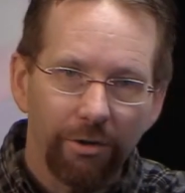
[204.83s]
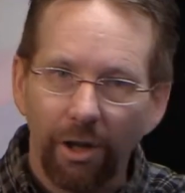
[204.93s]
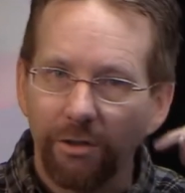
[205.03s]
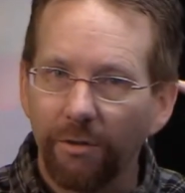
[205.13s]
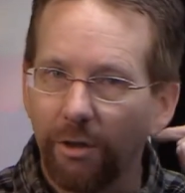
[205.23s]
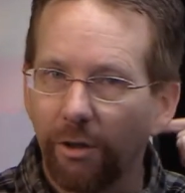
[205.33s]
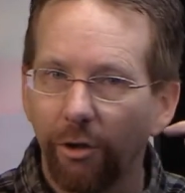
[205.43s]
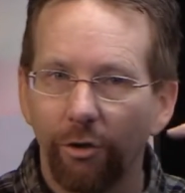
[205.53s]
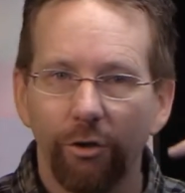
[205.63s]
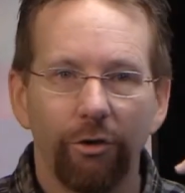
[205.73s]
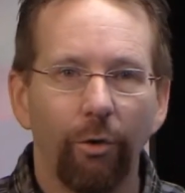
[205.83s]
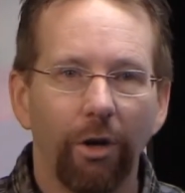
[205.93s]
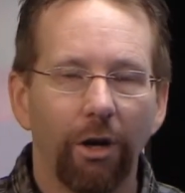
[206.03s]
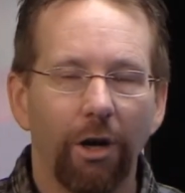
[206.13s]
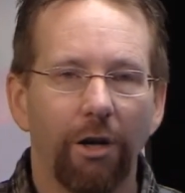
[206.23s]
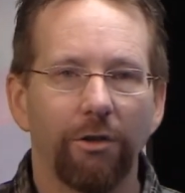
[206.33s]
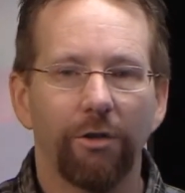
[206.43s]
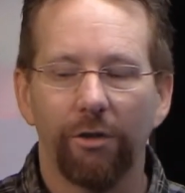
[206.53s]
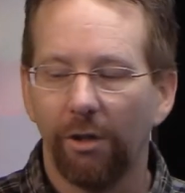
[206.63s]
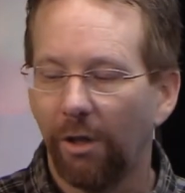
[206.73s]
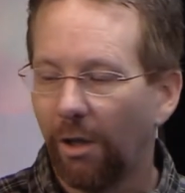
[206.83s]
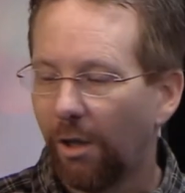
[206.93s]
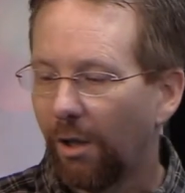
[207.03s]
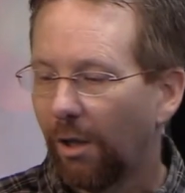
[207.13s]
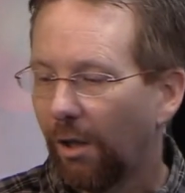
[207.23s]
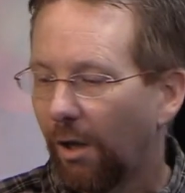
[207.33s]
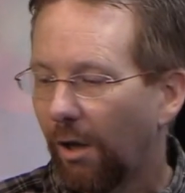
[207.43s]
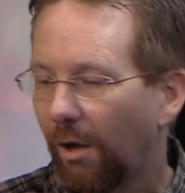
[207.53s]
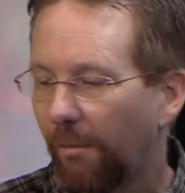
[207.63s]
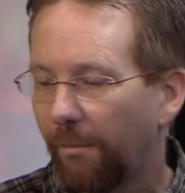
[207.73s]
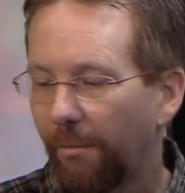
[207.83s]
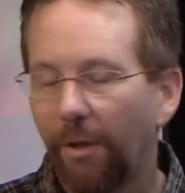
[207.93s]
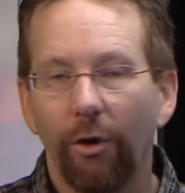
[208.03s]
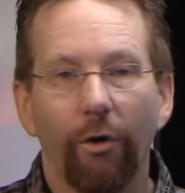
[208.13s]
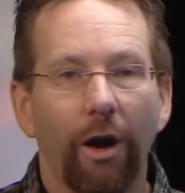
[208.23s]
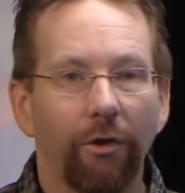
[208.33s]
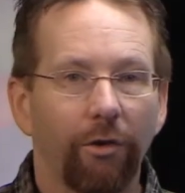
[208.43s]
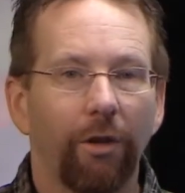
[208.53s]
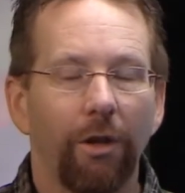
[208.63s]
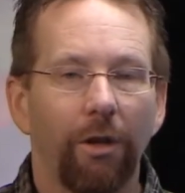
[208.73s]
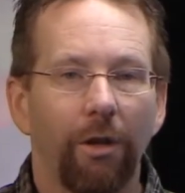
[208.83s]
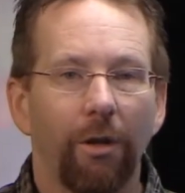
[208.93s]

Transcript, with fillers: not something that you're just doing unconsciously, um, that you're actually